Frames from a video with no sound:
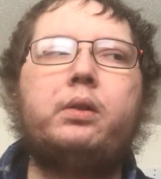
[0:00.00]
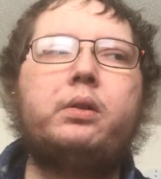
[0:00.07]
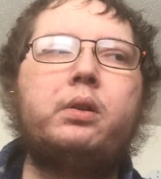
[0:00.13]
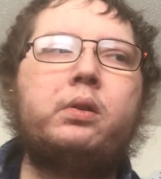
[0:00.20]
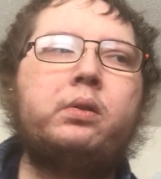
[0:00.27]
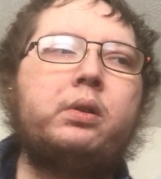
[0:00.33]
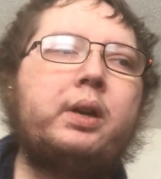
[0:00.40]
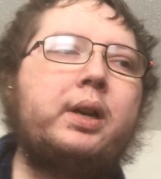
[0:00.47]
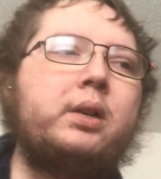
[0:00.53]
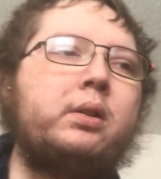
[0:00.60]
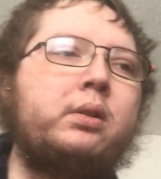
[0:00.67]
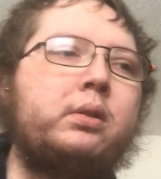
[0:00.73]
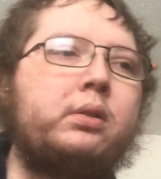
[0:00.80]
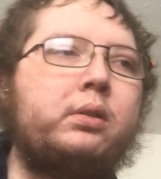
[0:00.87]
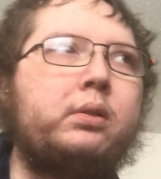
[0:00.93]
kind of
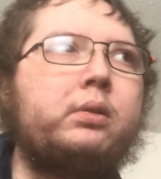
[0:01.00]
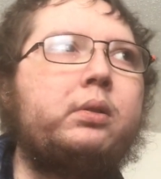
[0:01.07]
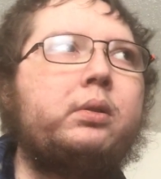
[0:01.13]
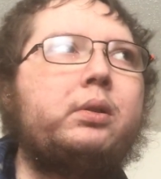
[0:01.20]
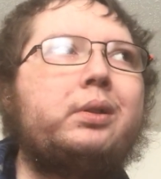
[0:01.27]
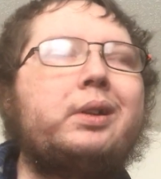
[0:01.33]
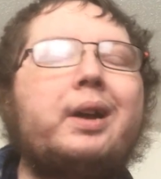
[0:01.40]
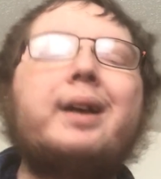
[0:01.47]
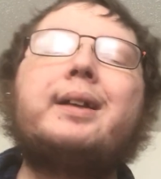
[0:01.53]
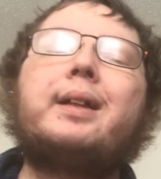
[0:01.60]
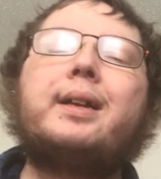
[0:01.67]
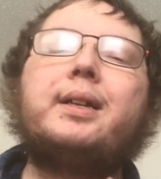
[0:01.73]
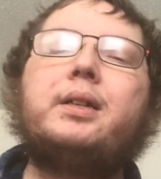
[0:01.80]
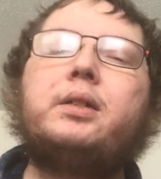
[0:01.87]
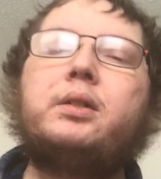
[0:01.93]

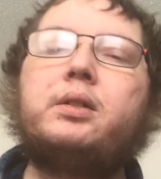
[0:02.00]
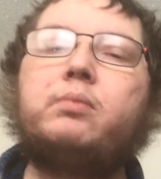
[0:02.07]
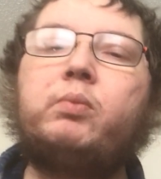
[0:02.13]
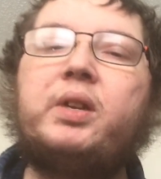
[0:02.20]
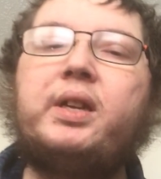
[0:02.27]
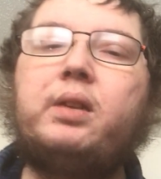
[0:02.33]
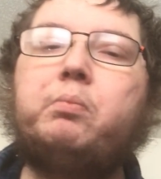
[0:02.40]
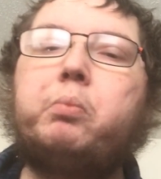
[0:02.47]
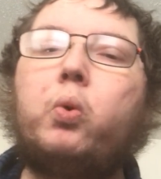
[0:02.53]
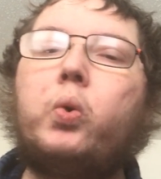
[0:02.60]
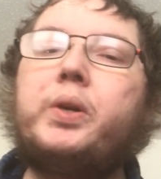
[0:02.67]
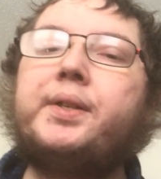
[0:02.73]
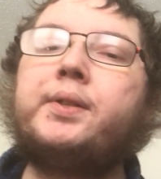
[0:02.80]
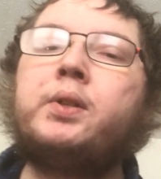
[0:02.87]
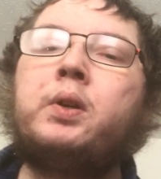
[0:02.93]
highlighting some key
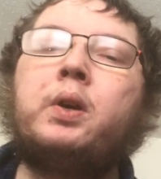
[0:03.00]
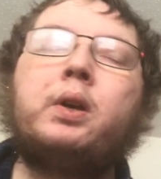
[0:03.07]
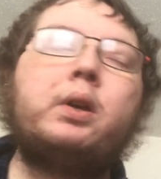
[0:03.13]
points